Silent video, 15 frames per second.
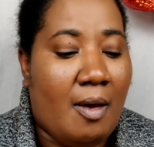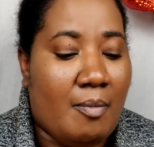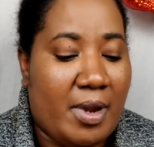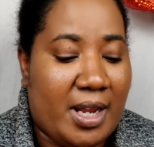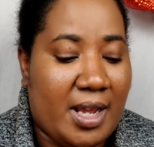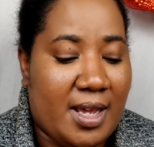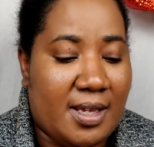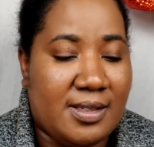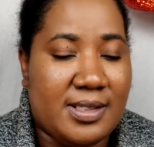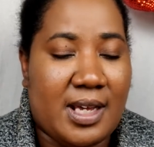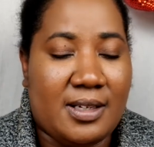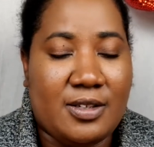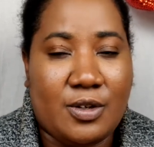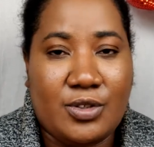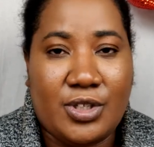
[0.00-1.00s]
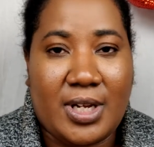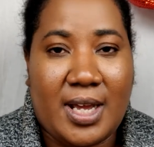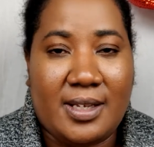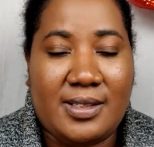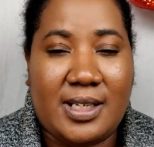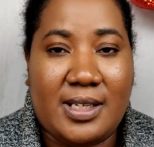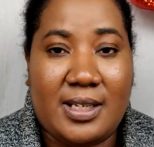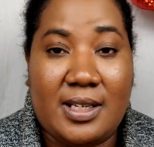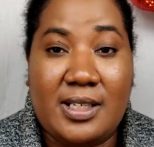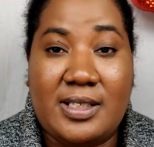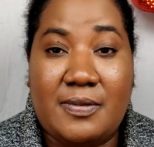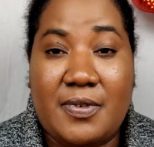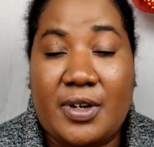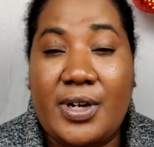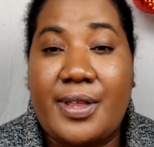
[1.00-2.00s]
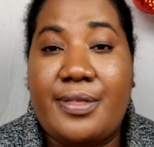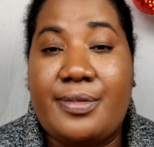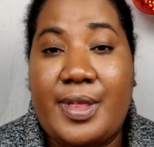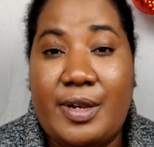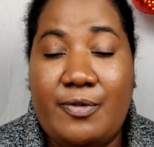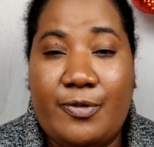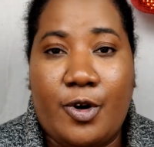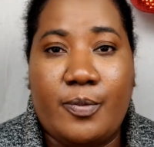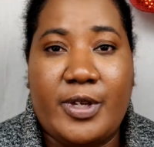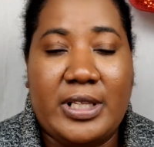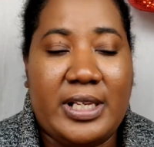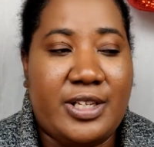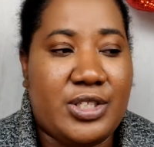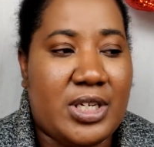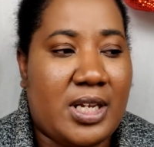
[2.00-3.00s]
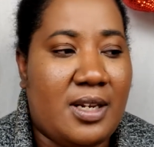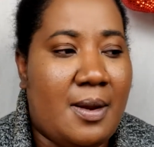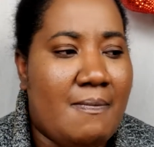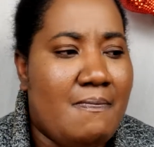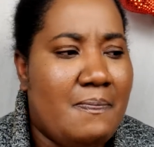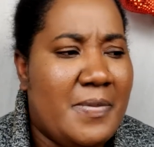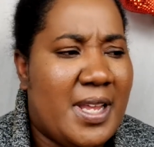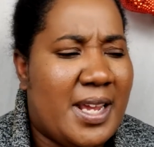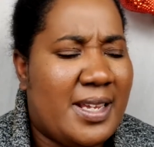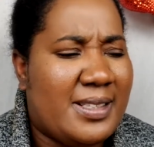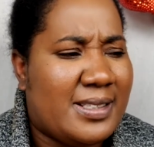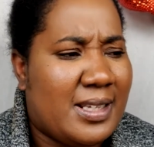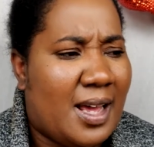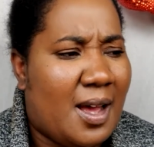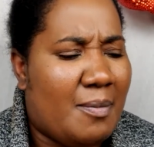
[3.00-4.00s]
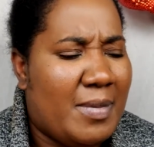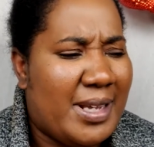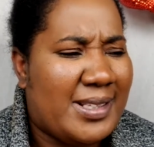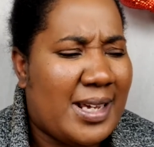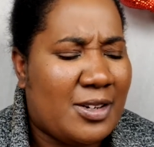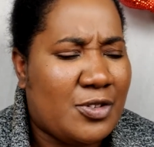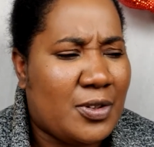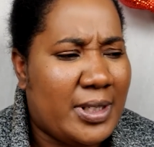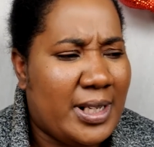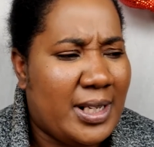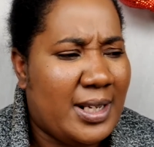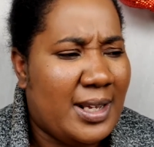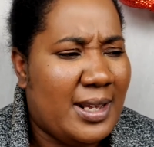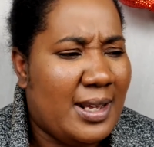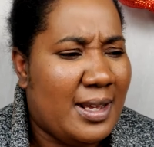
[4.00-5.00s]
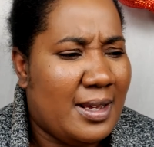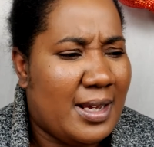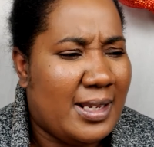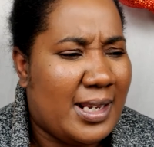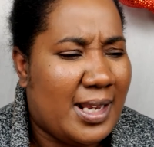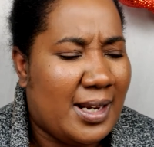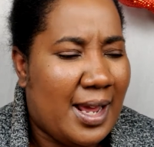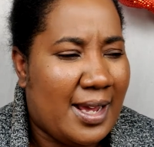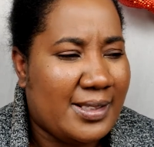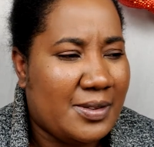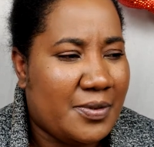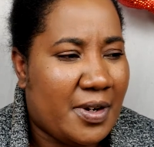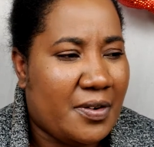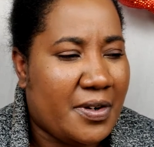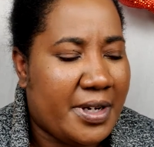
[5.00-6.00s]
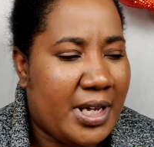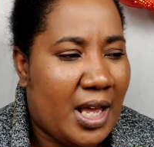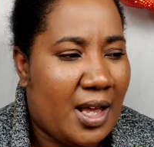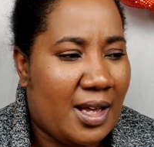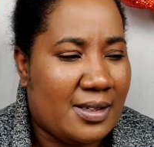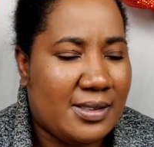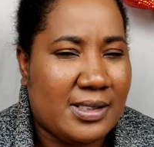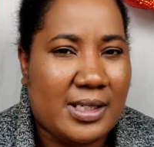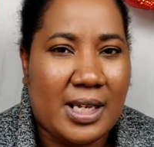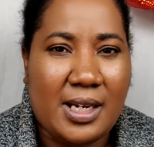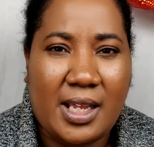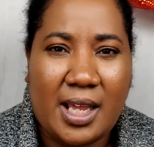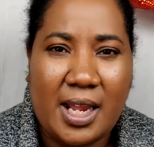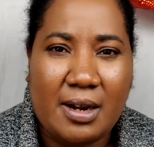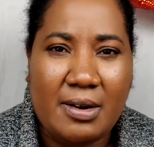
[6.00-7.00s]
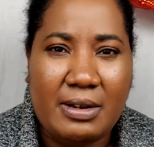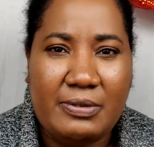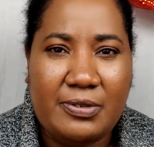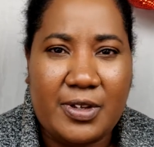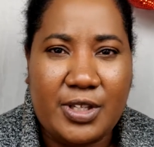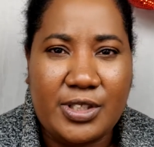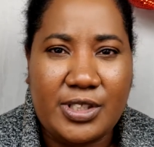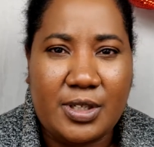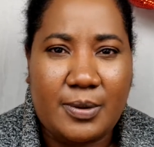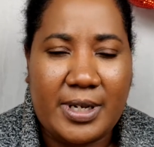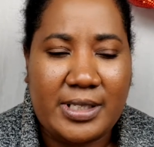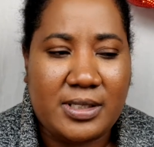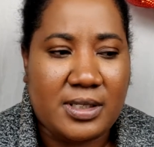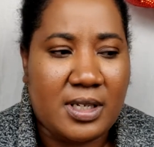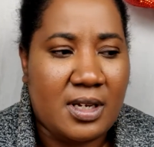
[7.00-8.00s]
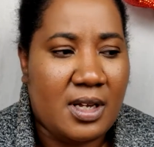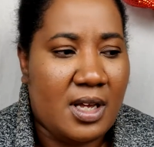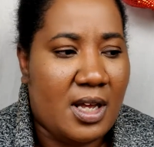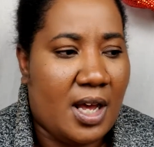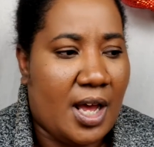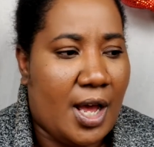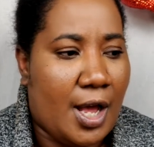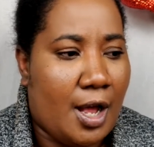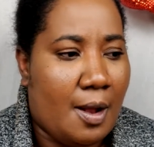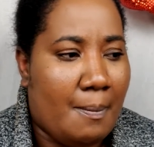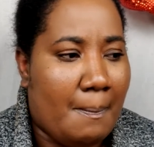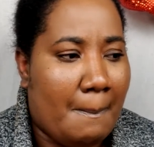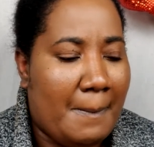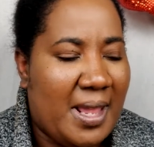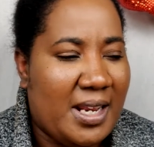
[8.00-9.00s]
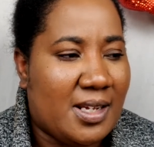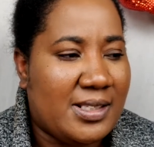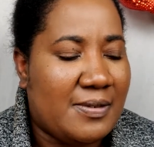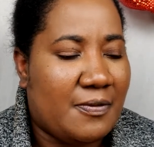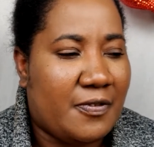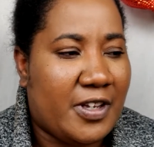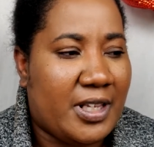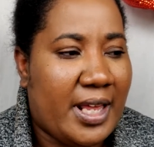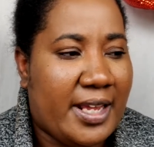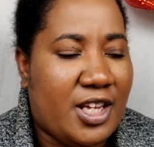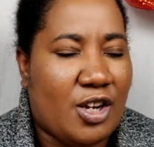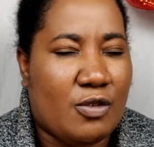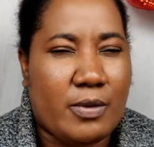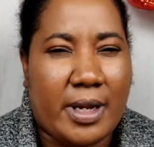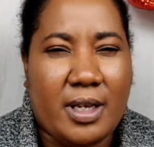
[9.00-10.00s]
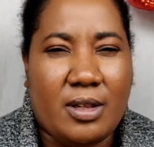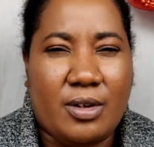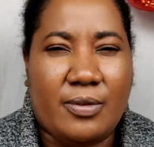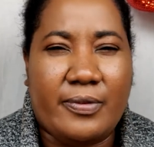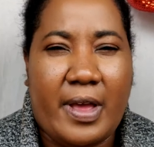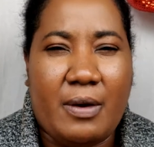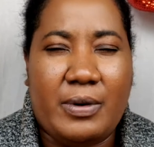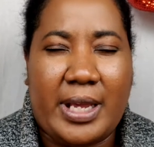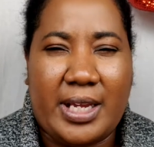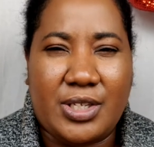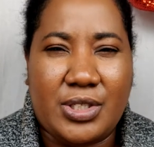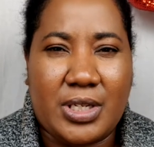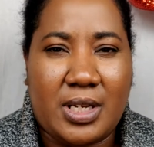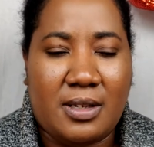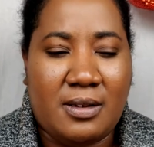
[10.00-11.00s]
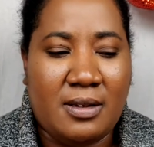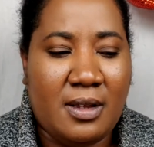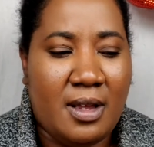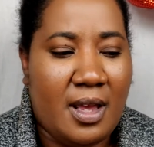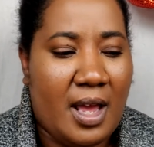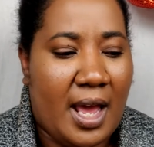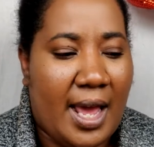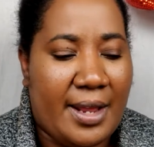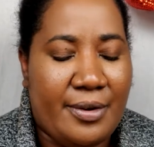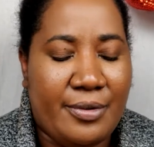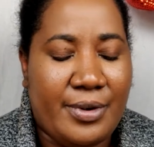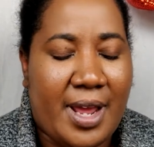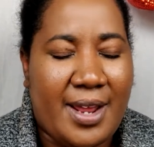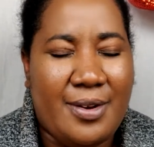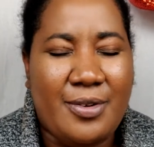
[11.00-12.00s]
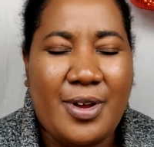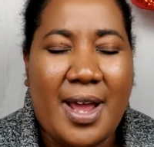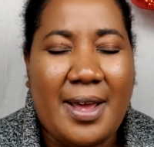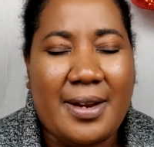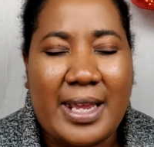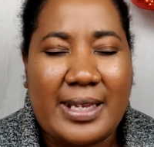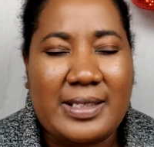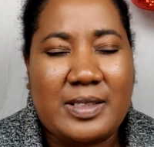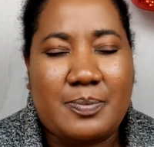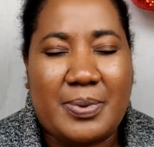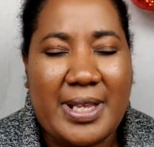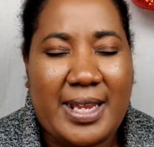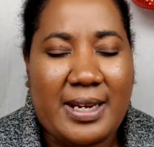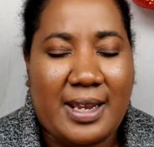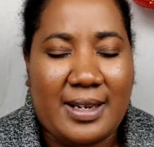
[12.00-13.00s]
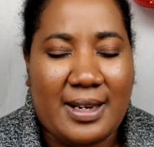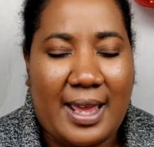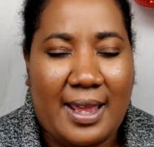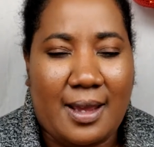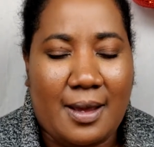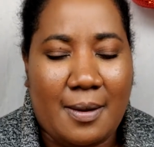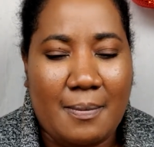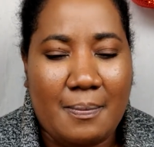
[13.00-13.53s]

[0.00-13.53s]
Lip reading: because I told you guys it's a very thin formulation. It's actually it has a very skincare feel to it. It doesn't feel like your regular foundation. I don't know how to explain it. Like